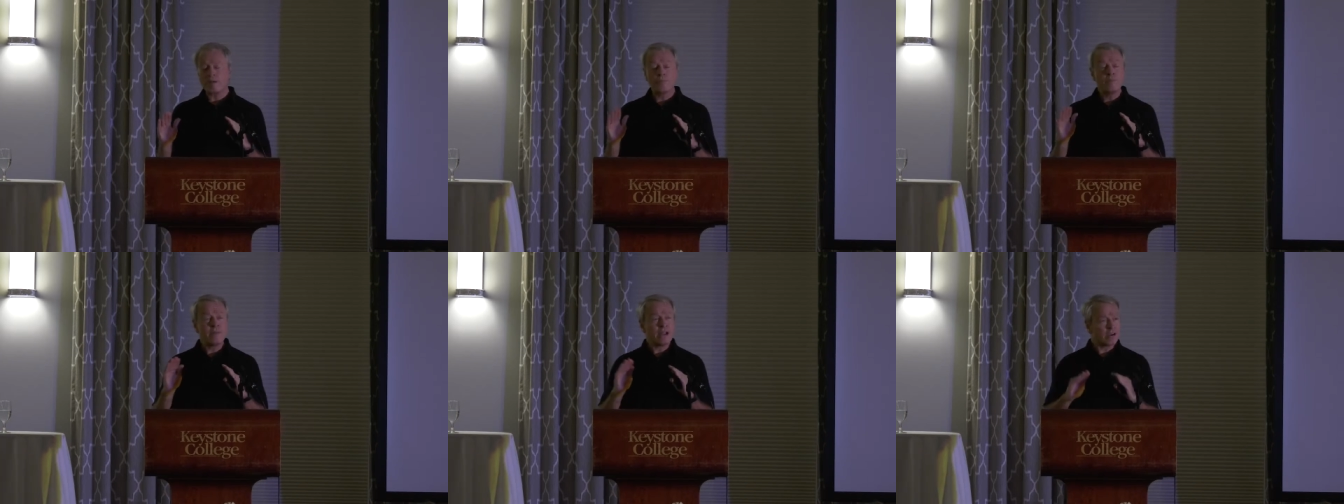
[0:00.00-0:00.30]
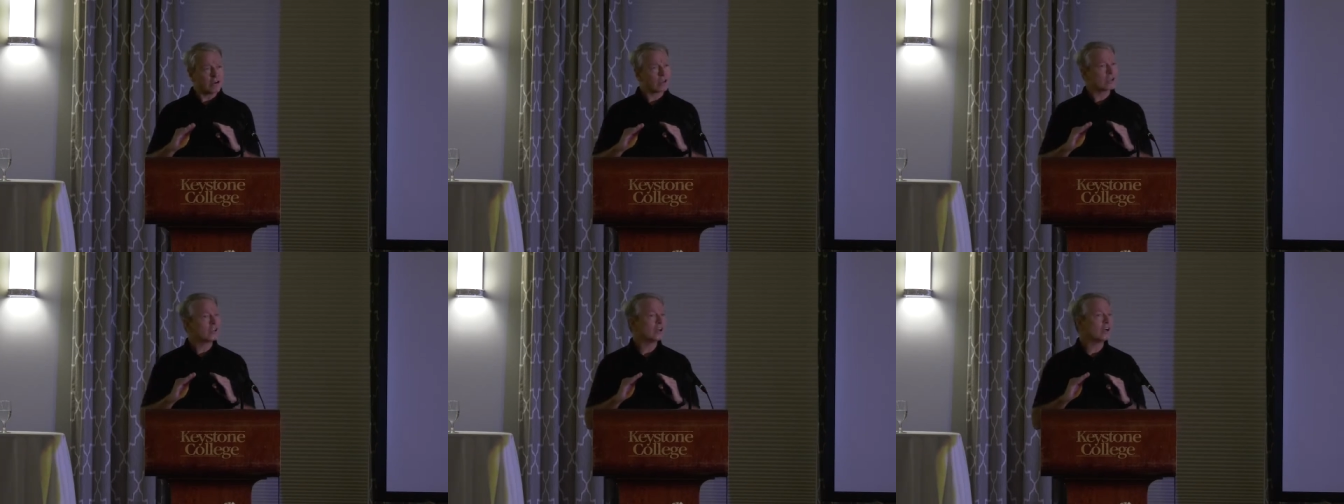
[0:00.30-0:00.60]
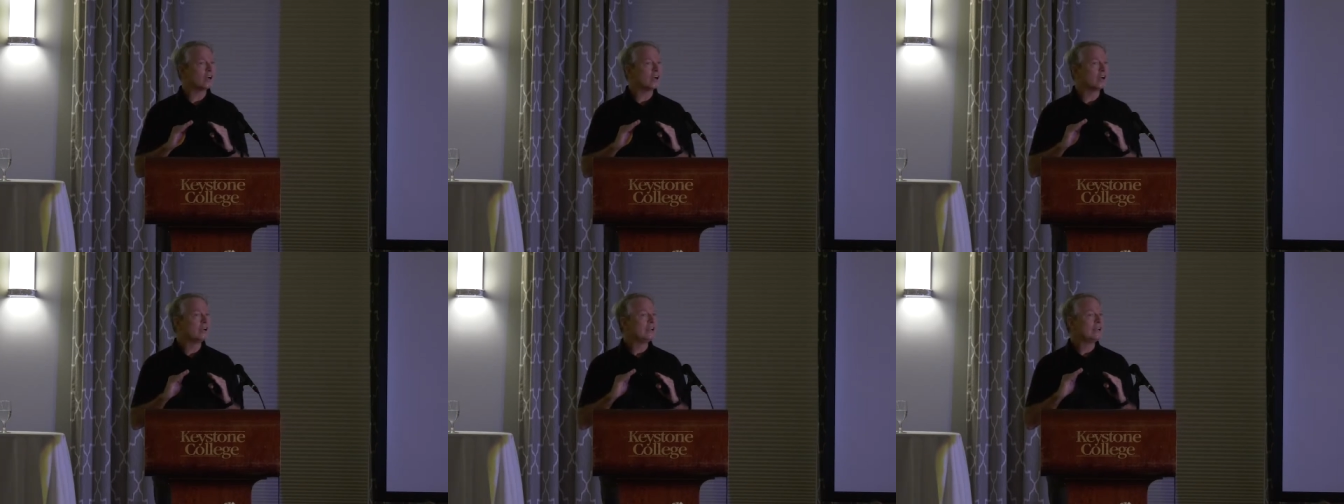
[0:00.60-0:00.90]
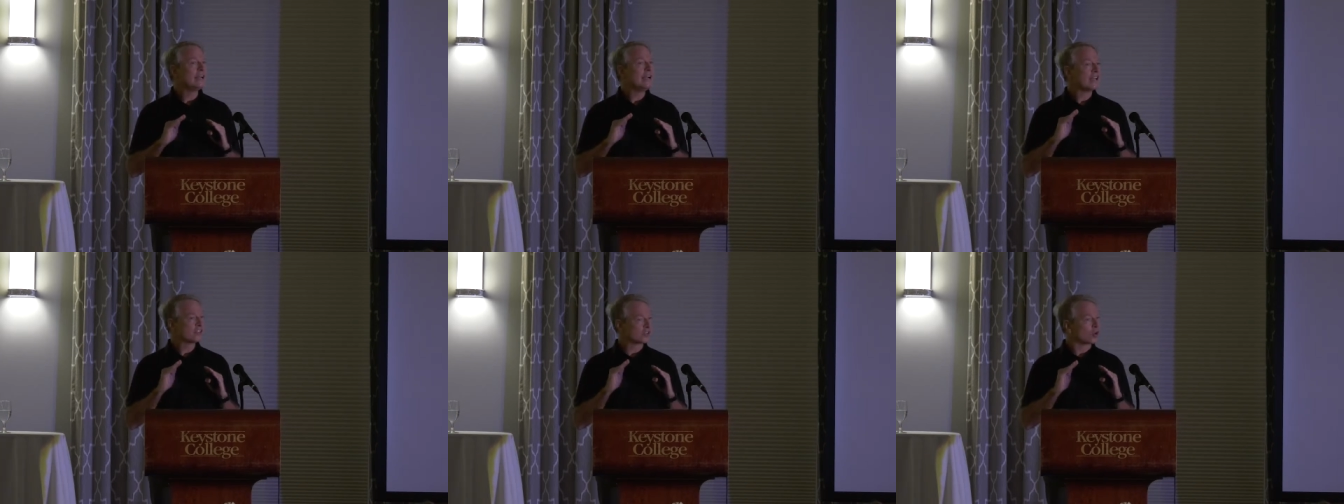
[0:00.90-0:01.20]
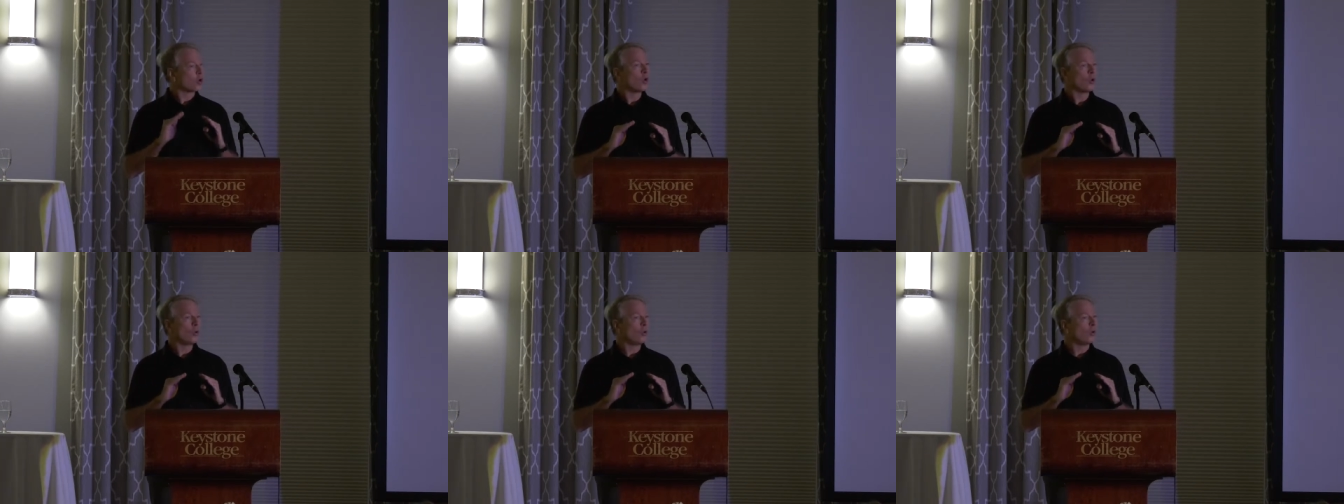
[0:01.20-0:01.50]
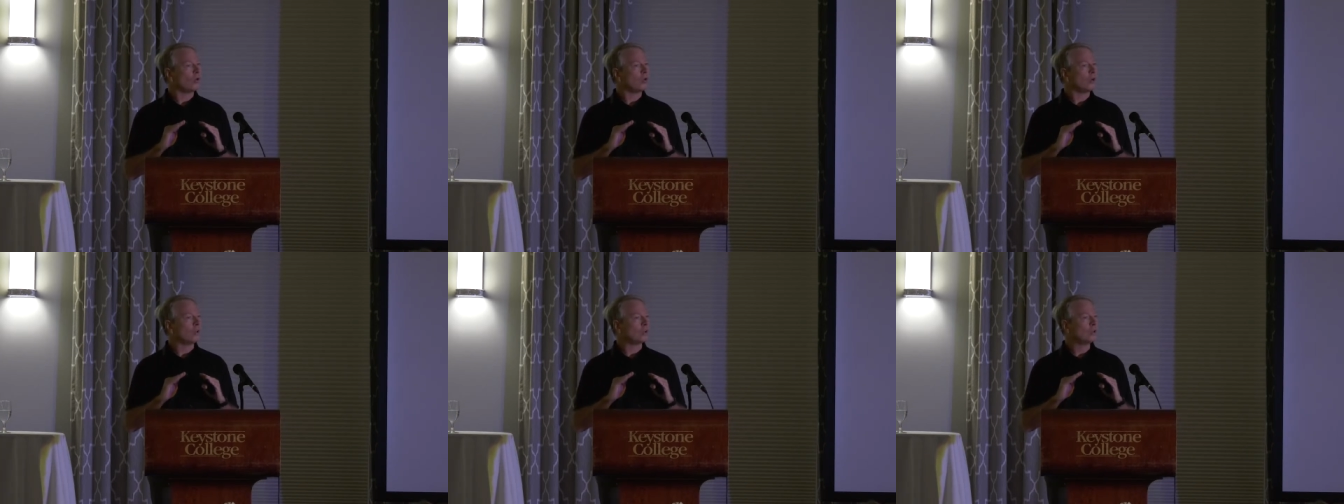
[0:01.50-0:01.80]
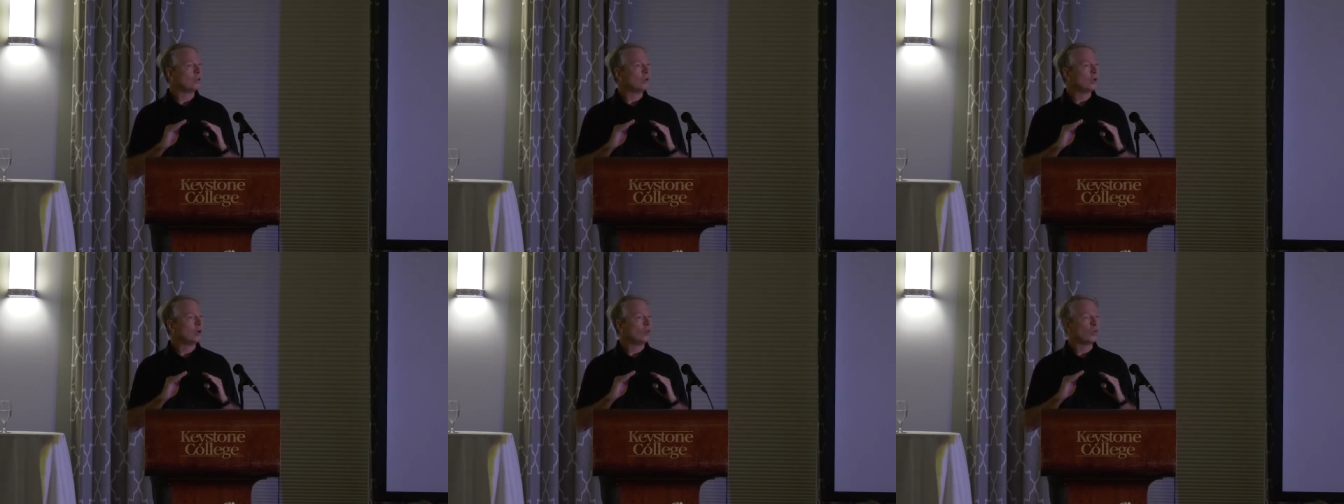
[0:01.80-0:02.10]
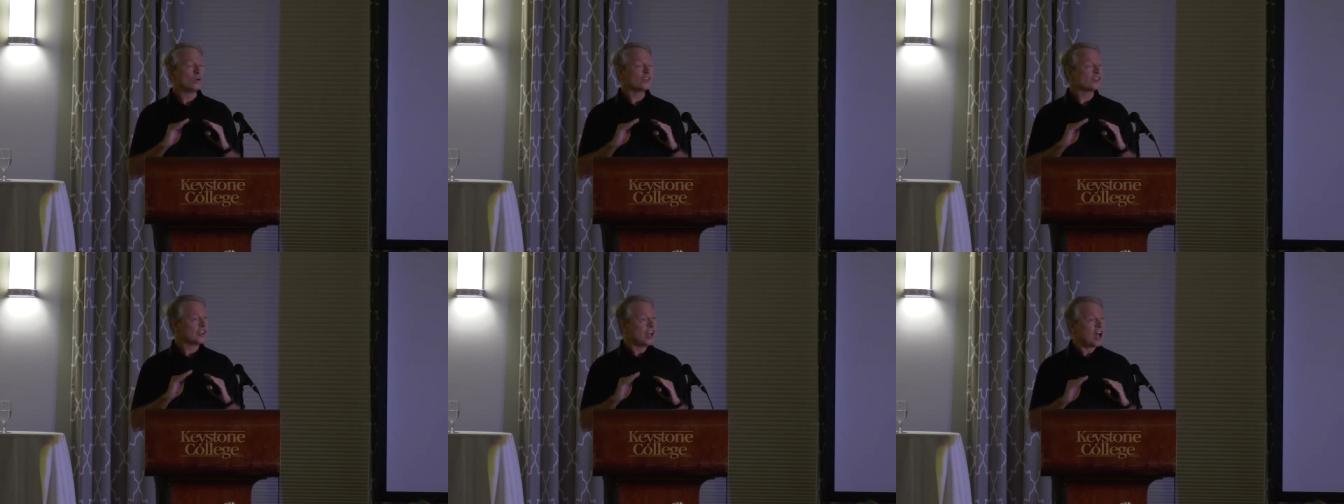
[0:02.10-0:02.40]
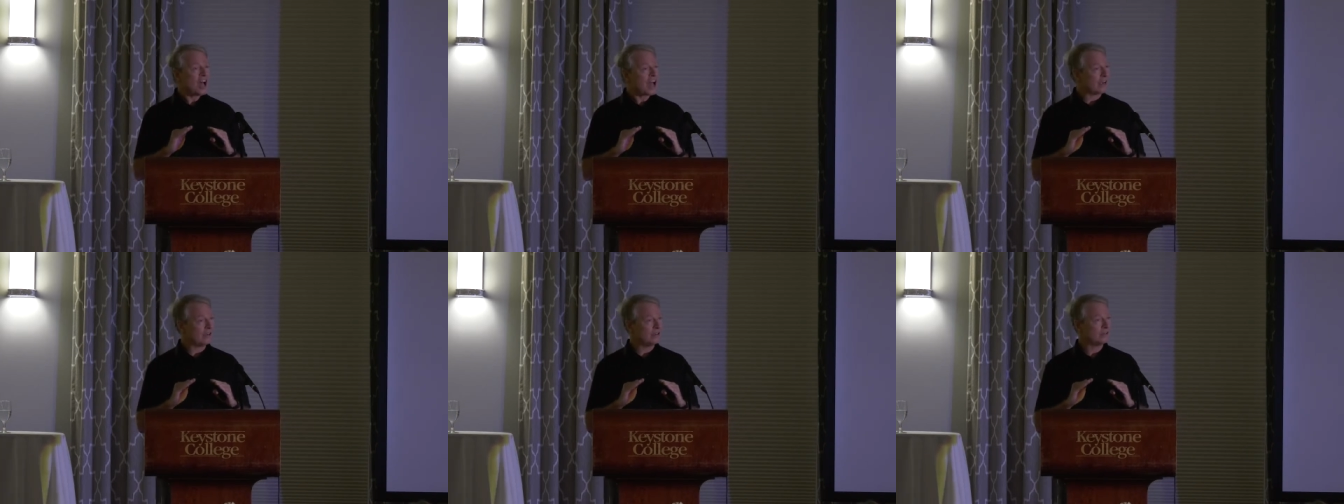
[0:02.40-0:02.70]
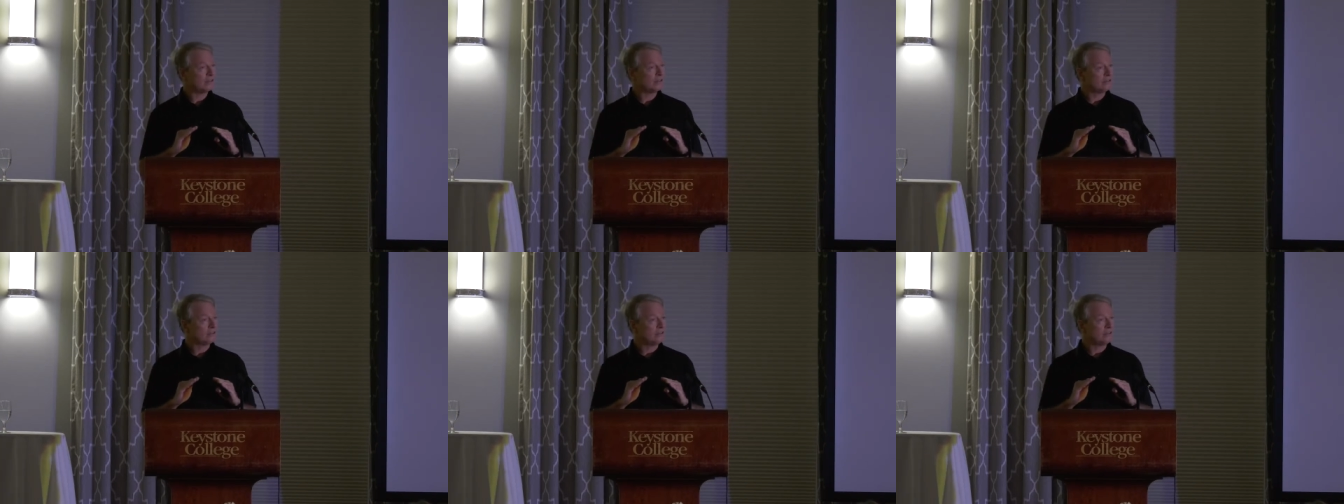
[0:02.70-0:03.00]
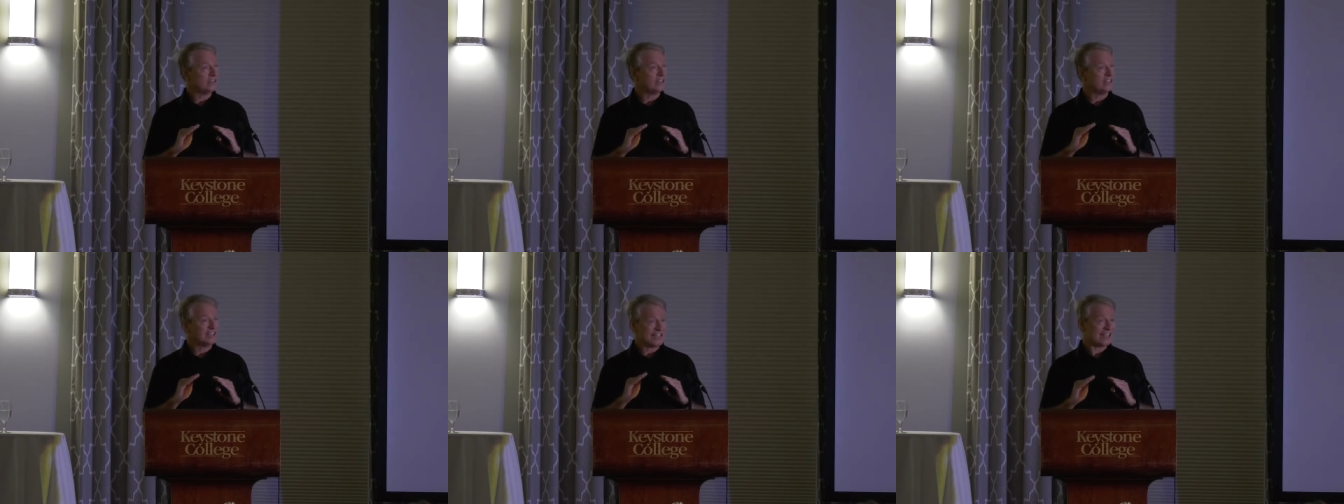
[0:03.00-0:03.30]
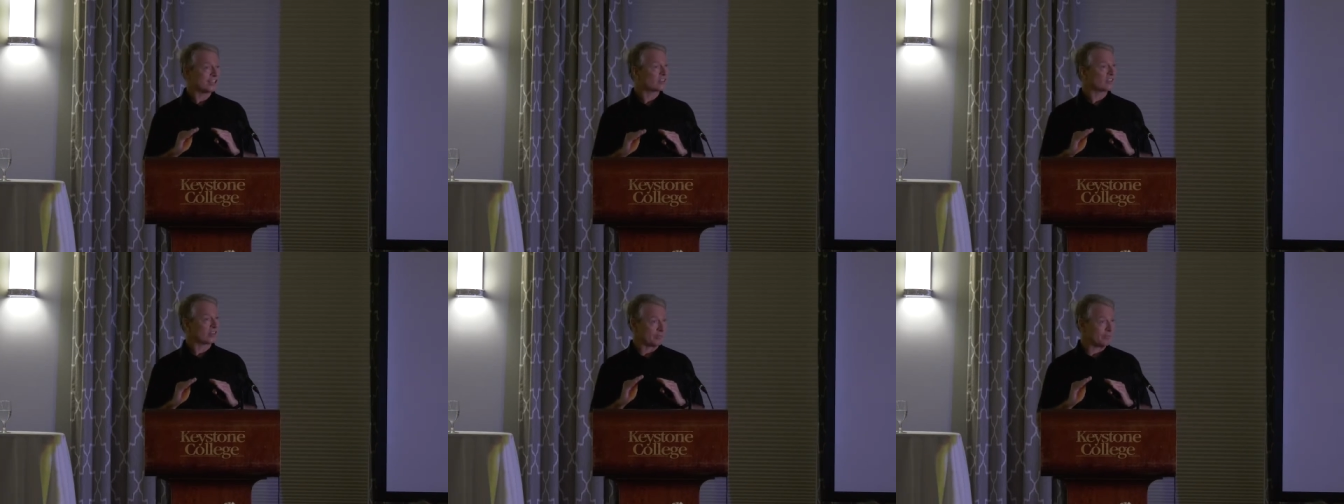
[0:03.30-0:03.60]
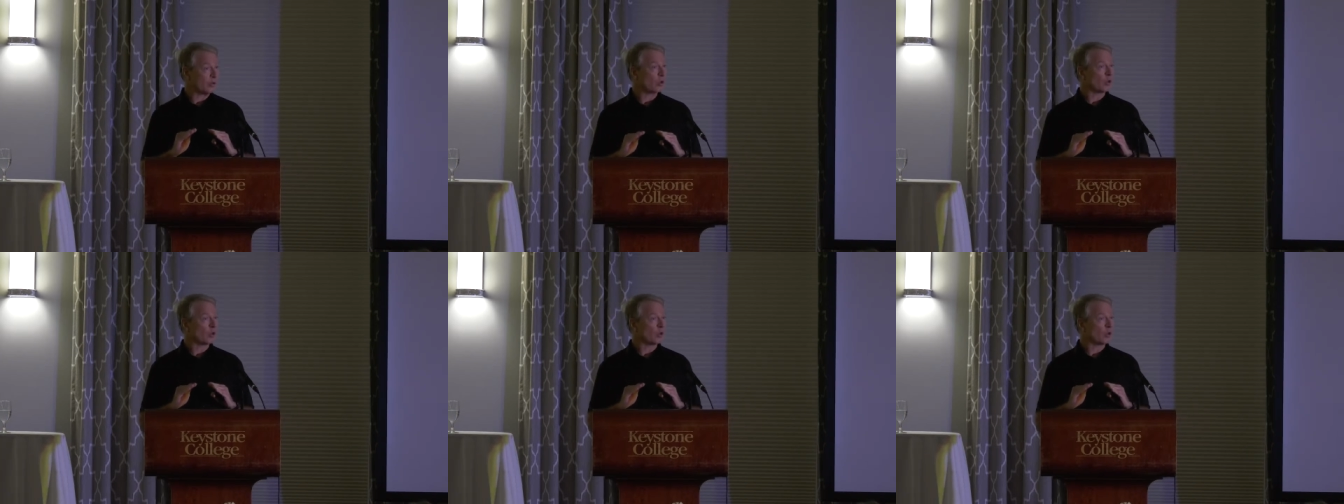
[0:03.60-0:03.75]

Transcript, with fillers: America as a whole was not intensely